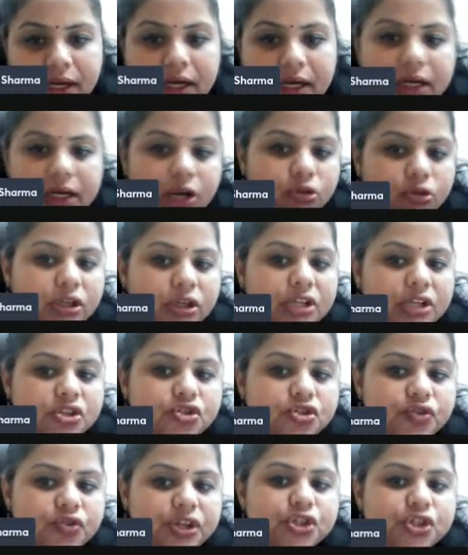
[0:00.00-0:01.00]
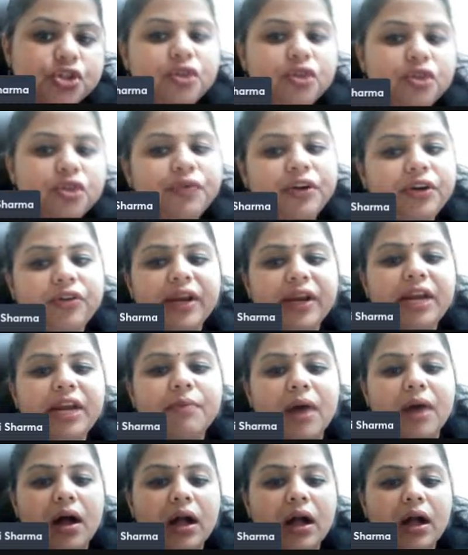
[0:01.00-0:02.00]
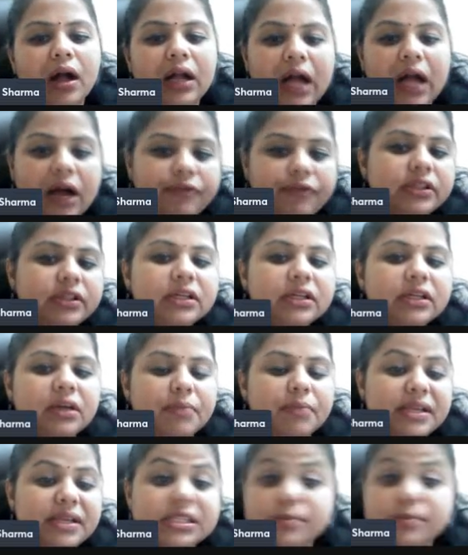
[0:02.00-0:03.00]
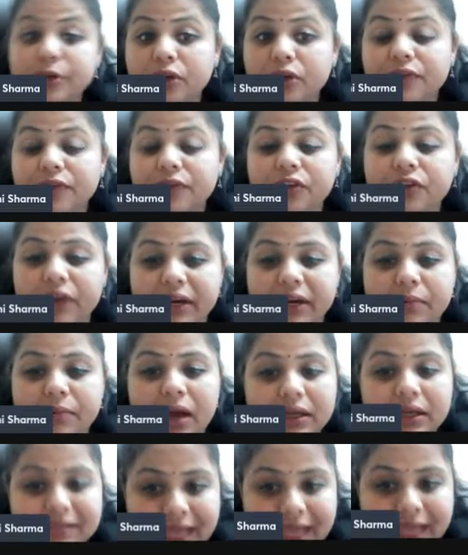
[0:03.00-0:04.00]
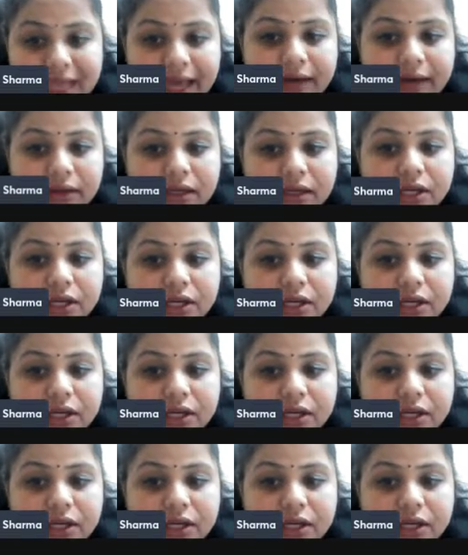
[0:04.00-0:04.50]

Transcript: Now, the registration of a trademark after the commencement of the Trademarks Act